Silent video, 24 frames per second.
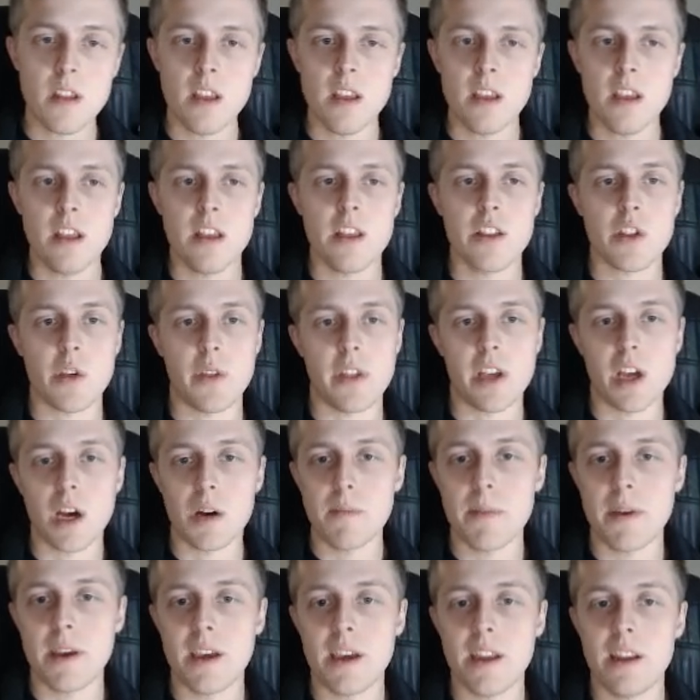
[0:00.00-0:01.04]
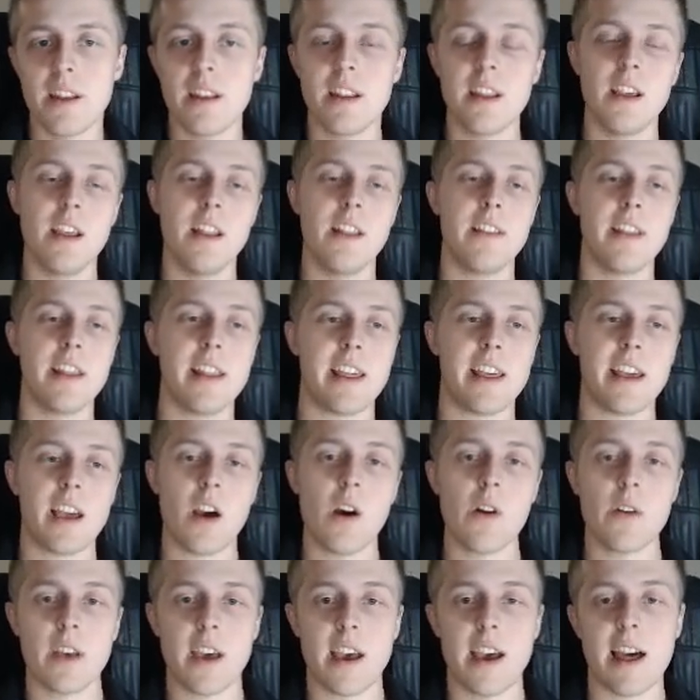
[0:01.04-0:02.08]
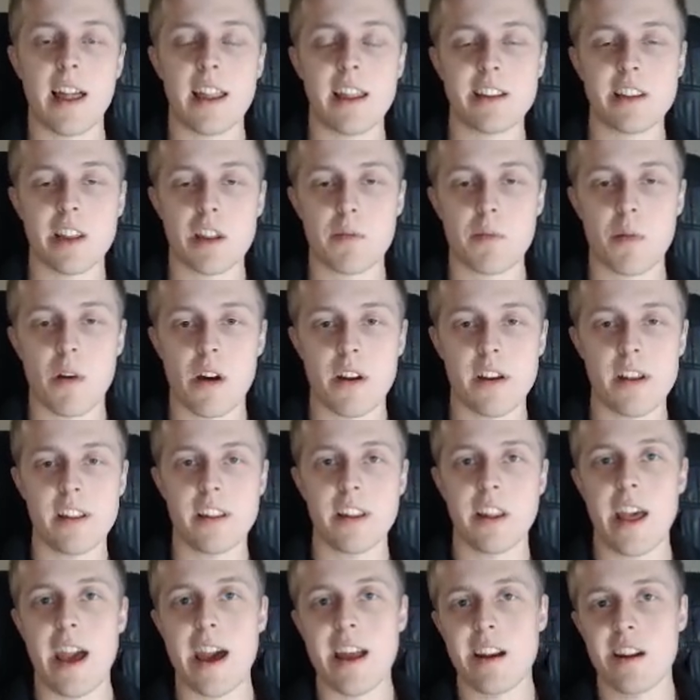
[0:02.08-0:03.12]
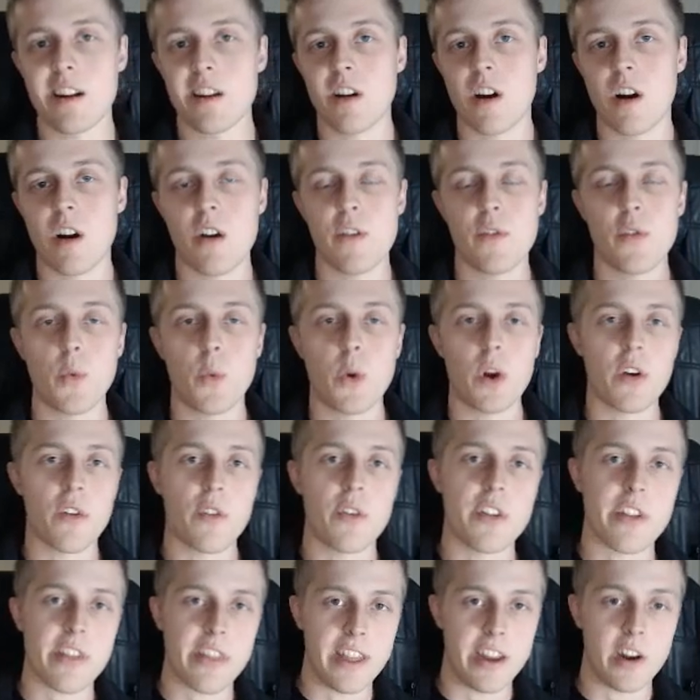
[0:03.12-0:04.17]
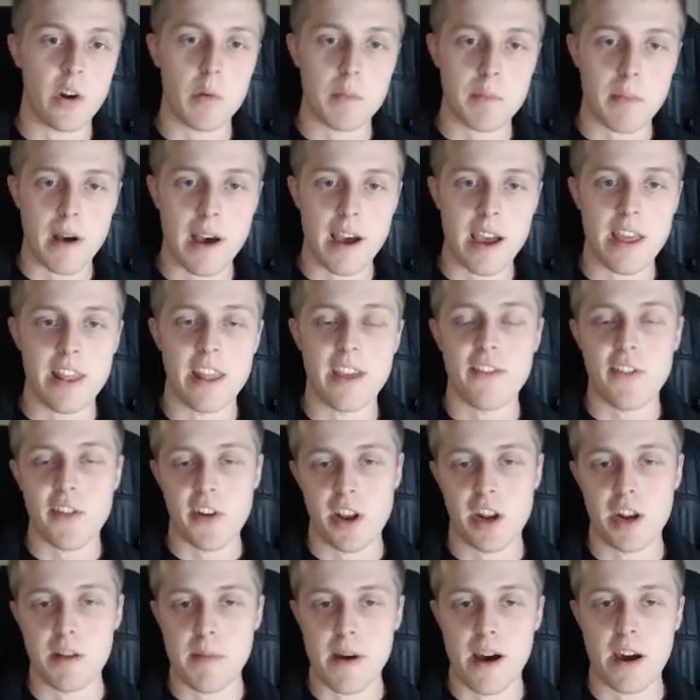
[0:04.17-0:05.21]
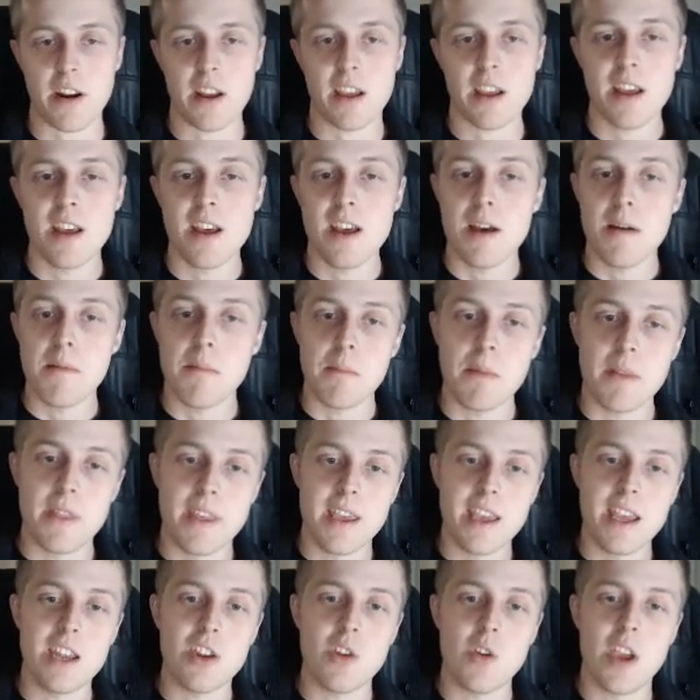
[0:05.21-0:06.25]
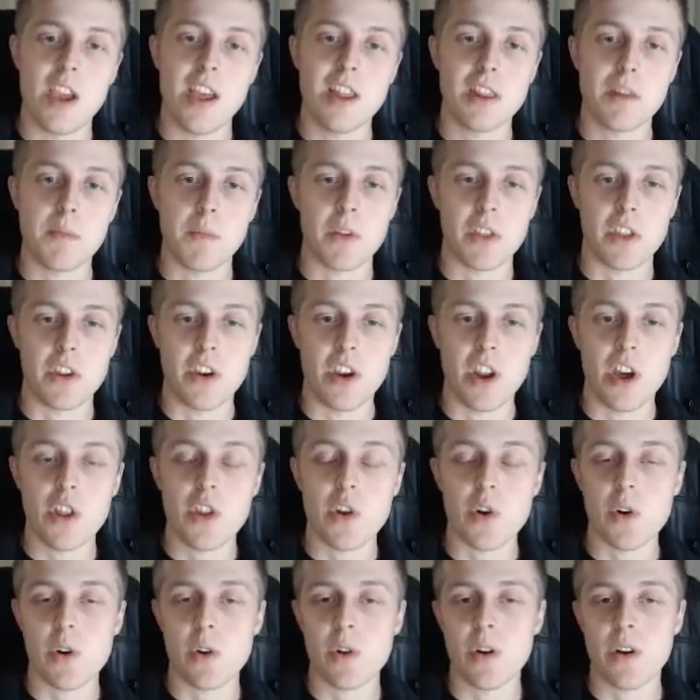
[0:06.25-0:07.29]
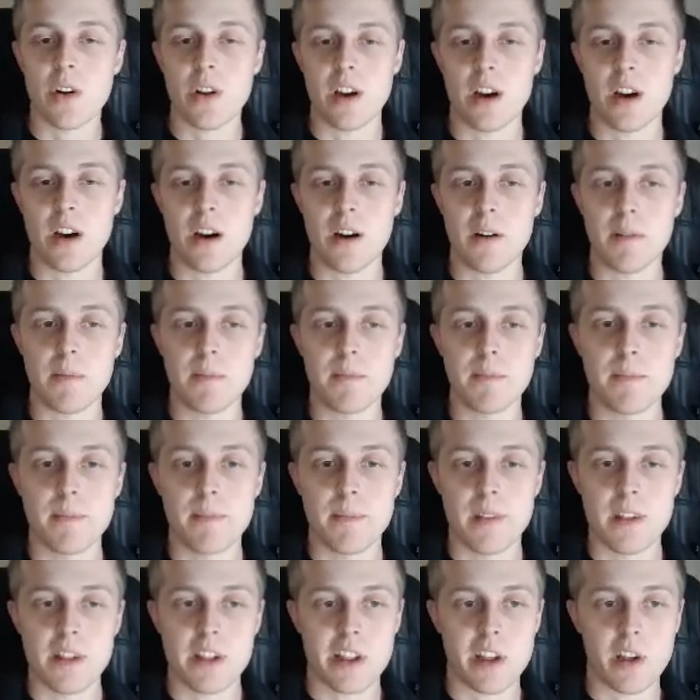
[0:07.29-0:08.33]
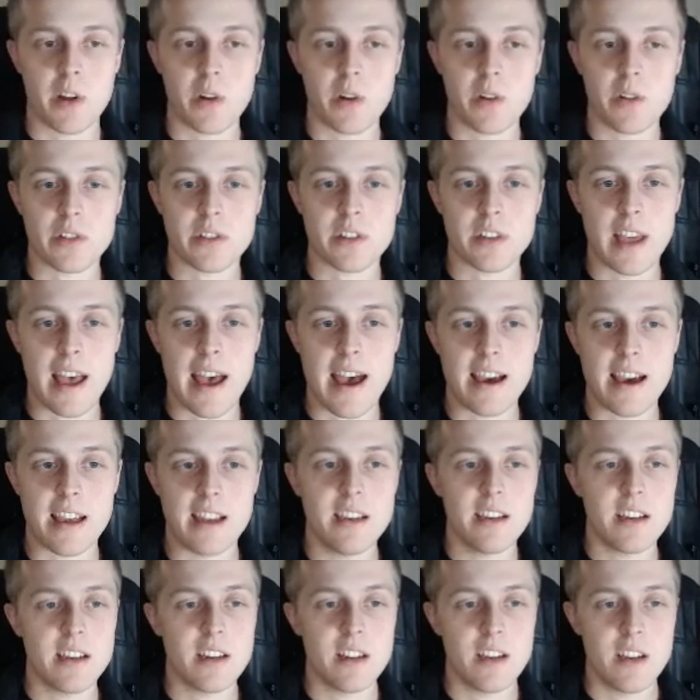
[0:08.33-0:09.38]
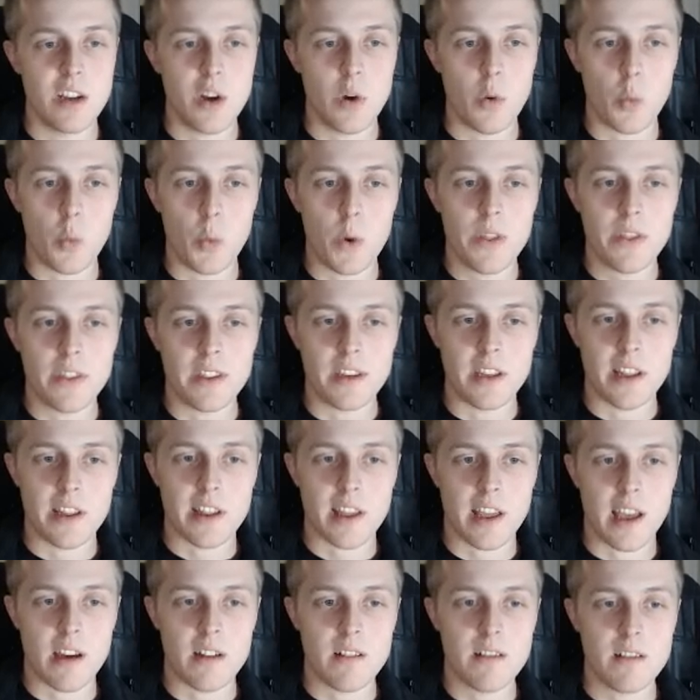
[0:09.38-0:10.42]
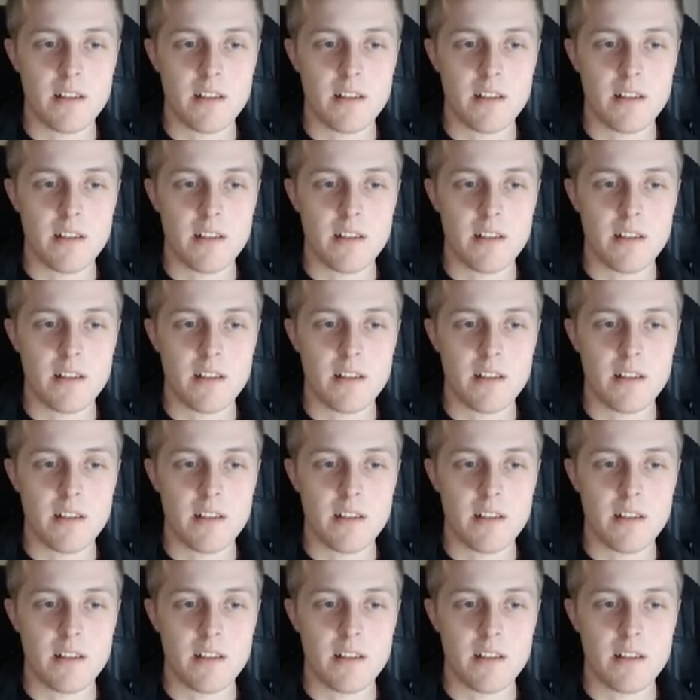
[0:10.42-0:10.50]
So they come in, they're like, okay, I like this product, they added a cart, for whatever reason they don't buy it, they forget about it, but then you hit them with another sales ad with the discount,